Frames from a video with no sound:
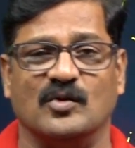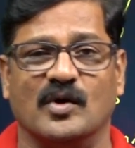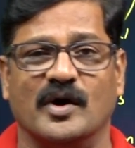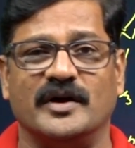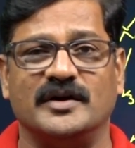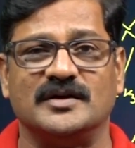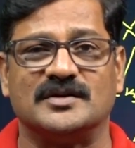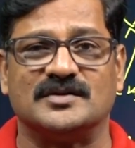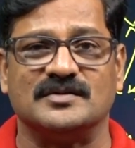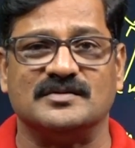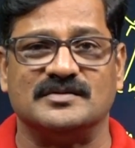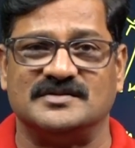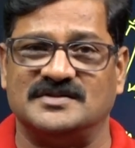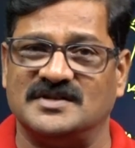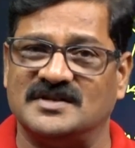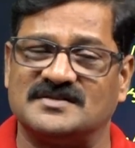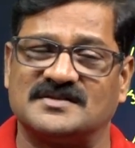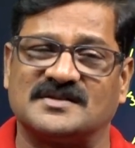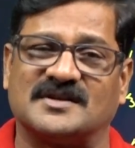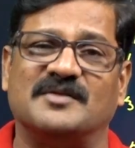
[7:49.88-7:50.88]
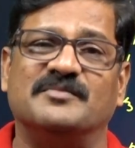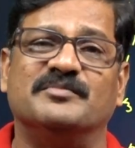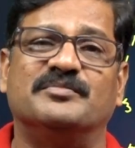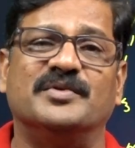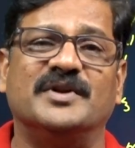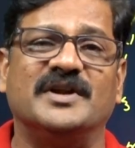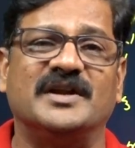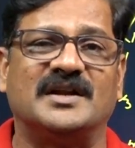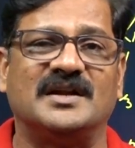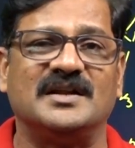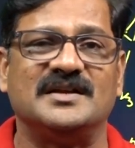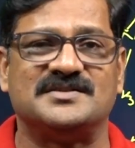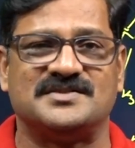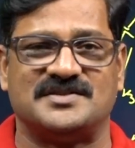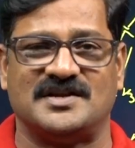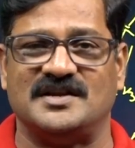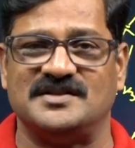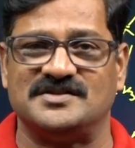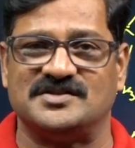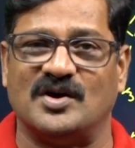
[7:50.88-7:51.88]
going to just completely
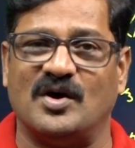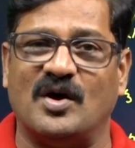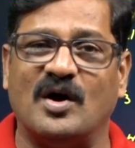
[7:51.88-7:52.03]
change